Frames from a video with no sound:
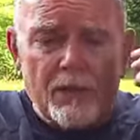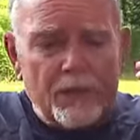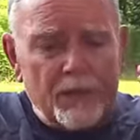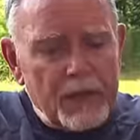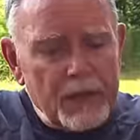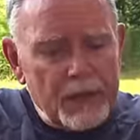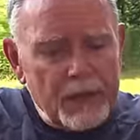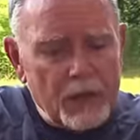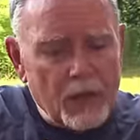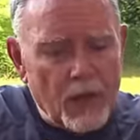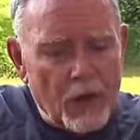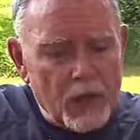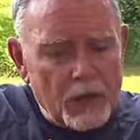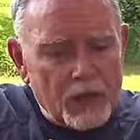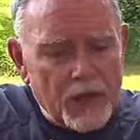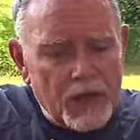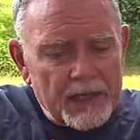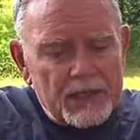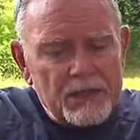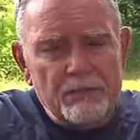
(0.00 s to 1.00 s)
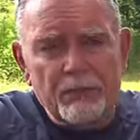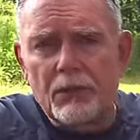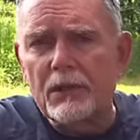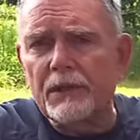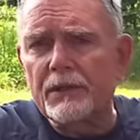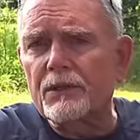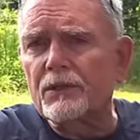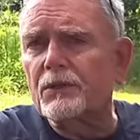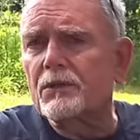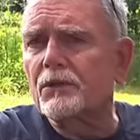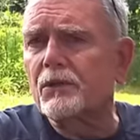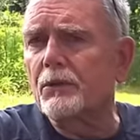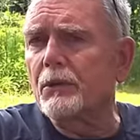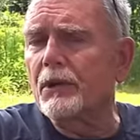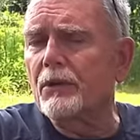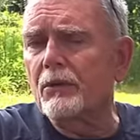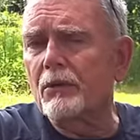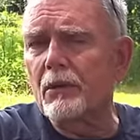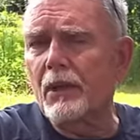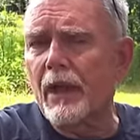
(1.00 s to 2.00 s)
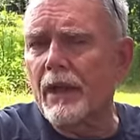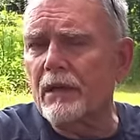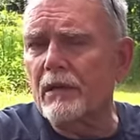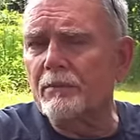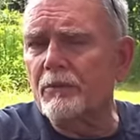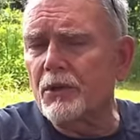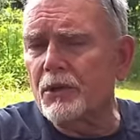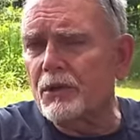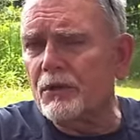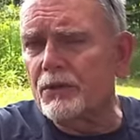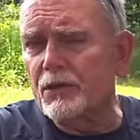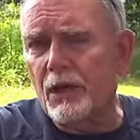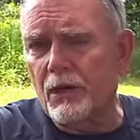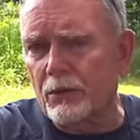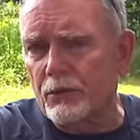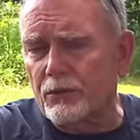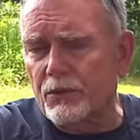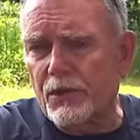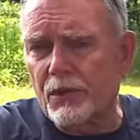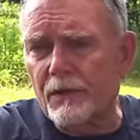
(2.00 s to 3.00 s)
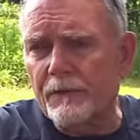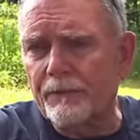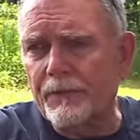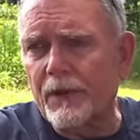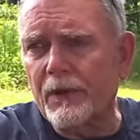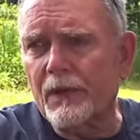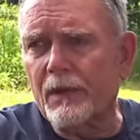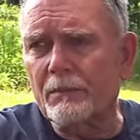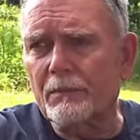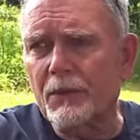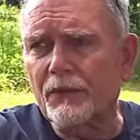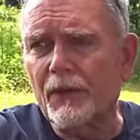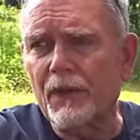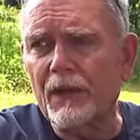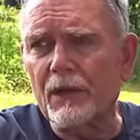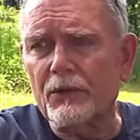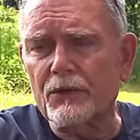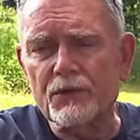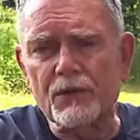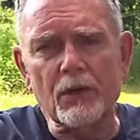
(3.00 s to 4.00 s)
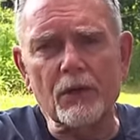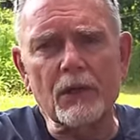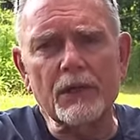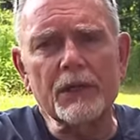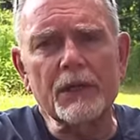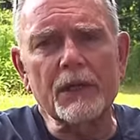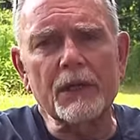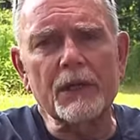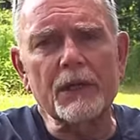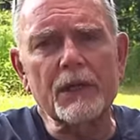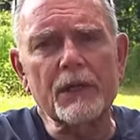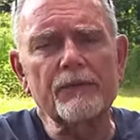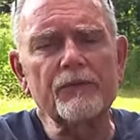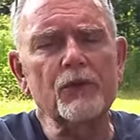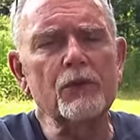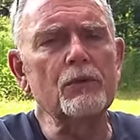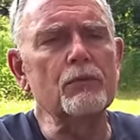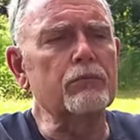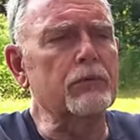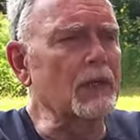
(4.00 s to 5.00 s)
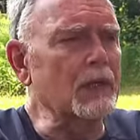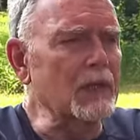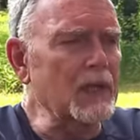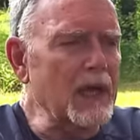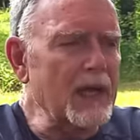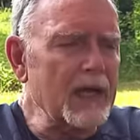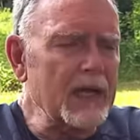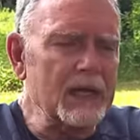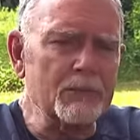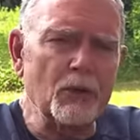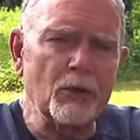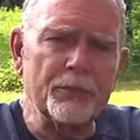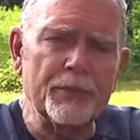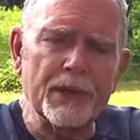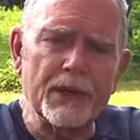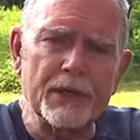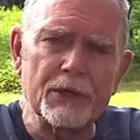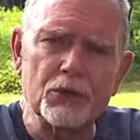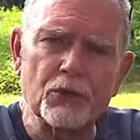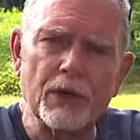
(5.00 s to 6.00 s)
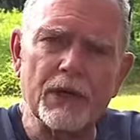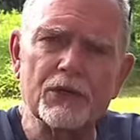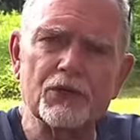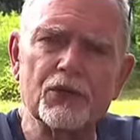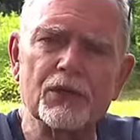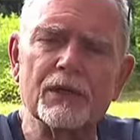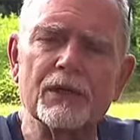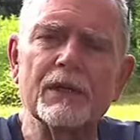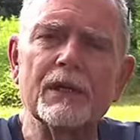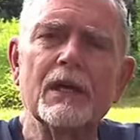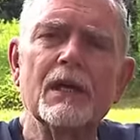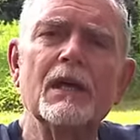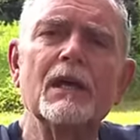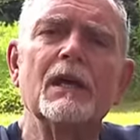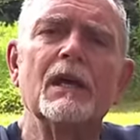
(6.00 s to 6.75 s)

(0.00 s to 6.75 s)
The hard cast bullets, you either like them or you don't. Um, but they are certainly going to give you reliable penetration